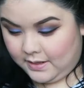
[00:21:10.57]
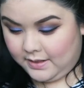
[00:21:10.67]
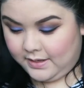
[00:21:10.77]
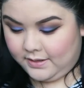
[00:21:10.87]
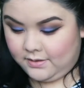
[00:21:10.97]
I
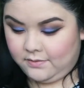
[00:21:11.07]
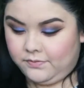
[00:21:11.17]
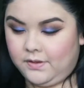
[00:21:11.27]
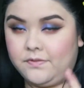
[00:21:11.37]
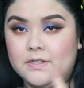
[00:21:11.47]
like the
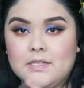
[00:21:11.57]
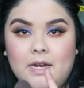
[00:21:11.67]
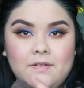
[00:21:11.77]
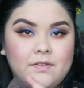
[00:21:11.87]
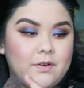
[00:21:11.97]
fluffy
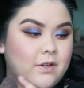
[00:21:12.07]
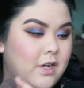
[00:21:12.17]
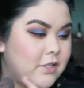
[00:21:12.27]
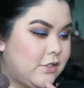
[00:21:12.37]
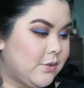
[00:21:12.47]
side for
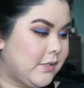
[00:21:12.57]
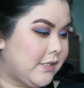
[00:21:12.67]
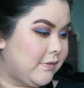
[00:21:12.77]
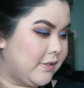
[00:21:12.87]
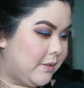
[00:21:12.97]

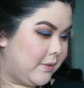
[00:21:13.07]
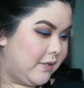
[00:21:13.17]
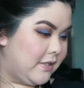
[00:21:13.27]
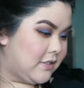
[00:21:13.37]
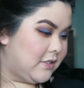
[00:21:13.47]
contouring really
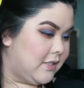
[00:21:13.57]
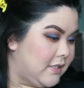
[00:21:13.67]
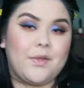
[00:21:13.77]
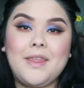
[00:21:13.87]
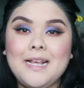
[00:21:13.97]
well, actually.
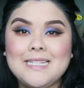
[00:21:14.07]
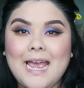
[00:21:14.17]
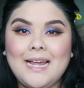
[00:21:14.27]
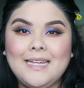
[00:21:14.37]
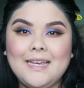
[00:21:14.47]
So thanks,
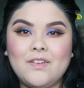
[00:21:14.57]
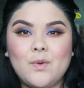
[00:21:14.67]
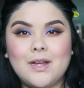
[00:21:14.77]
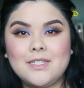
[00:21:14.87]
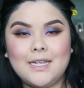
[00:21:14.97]
Allie, if you're
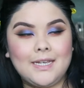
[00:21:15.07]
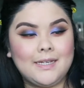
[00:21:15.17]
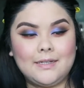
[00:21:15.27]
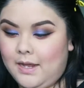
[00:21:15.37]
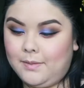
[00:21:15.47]

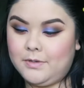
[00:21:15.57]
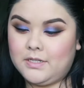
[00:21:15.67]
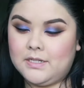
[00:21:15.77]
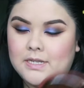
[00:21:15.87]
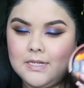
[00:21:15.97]
watching. And I'm
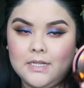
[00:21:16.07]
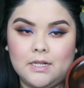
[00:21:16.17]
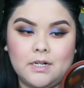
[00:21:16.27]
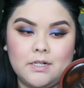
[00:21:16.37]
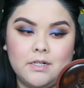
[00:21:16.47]
using this Estee
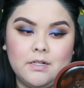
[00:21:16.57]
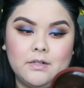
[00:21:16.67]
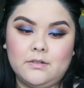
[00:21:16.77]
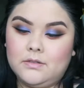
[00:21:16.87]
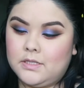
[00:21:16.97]

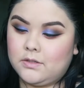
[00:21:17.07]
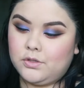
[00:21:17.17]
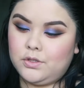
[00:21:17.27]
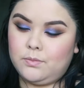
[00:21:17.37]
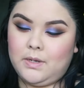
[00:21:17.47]
Lauder
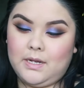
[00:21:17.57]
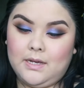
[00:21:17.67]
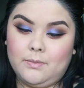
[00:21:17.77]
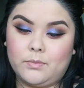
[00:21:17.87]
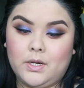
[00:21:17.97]
02
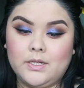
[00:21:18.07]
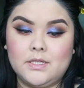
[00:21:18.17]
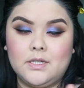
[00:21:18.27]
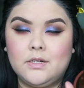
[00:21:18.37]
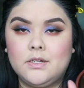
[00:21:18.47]
Medium
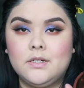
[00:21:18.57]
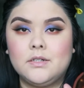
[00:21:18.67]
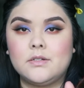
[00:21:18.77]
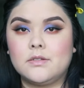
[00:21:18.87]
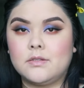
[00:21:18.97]
Bronzer.
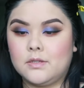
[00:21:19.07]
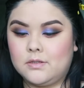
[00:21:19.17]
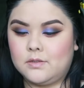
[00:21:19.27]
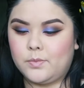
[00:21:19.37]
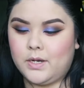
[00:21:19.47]
So
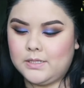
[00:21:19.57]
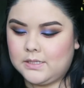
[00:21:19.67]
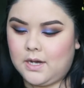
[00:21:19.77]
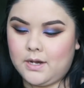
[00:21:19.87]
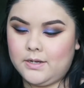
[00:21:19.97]
it's Bronze
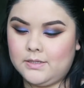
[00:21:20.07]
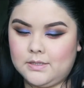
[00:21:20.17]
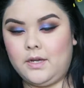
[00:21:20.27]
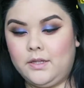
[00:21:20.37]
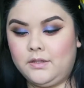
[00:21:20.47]
Goddess.
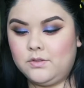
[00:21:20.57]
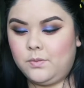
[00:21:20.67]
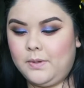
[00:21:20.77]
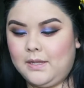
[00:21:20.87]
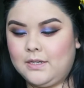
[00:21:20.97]
I thought this
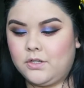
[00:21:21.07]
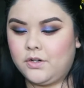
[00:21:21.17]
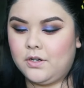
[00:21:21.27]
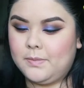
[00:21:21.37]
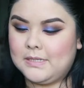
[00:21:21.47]
would be a lot
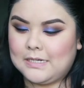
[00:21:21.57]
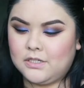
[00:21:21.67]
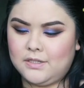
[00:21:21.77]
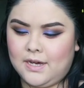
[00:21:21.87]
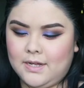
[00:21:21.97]
darker, but it's
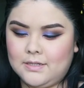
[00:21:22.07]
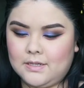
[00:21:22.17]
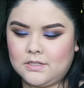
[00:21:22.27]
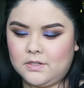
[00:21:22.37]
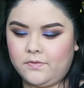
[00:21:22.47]
actually not. It's
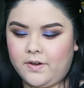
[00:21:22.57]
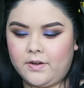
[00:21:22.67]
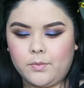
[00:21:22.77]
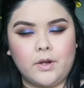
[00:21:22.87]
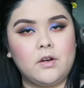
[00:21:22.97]
actually
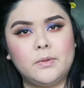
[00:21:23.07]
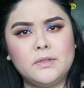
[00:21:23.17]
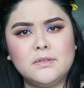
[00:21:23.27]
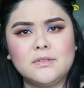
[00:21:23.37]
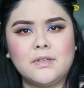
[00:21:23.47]
very
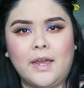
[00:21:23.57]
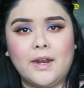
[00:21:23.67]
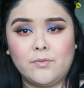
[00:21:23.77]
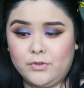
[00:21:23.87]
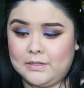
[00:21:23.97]
wearable,
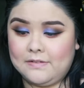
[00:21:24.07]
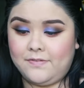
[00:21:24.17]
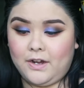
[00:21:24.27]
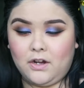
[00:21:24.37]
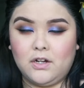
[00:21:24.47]
and I'm really
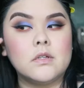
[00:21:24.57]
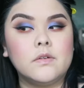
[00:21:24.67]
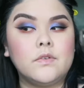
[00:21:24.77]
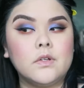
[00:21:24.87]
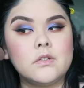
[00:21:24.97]
fair. So
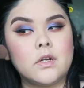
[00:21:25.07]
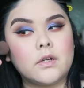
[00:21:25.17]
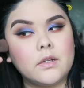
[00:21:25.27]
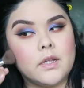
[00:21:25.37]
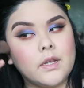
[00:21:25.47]
if you're
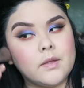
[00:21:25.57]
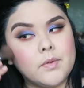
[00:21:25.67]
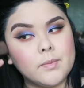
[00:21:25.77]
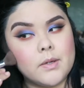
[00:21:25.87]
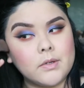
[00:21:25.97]
darker than I am,
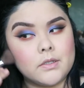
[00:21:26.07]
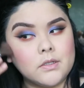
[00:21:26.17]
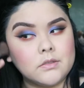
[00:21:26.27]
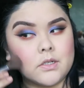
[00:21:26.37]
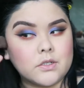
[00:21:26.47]
you might want to
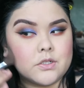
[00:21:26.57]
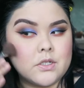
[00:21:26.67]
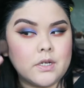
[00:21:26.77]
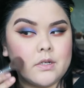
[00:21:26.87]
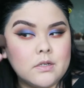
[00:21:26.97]
go darker
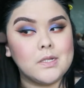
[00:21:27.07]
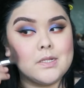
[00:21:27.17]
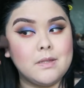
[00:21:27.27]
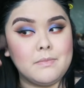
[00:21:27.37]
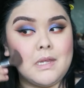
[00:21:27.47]
shade. This
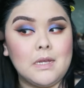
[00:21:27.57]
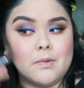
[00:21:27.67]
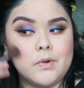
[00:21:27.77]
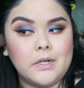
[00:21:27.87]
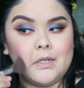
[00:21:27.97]
is a medium
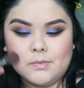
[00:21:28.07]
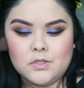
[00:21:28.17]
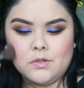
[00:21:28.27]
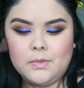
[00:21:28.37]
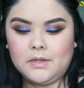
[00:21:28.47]
already. I'm
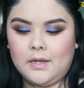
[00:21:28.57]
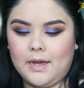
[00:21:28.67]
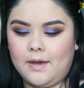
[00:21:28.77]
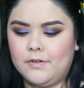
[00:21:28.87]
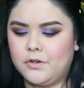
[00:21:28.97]
assuming they
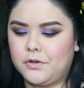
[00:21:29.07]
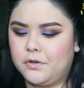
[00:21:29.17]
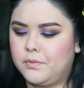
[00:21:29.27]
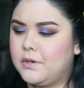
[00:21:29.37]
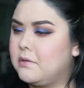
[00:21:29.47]
have a
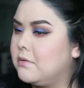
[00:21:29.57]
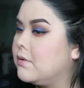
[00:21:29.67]
darker one.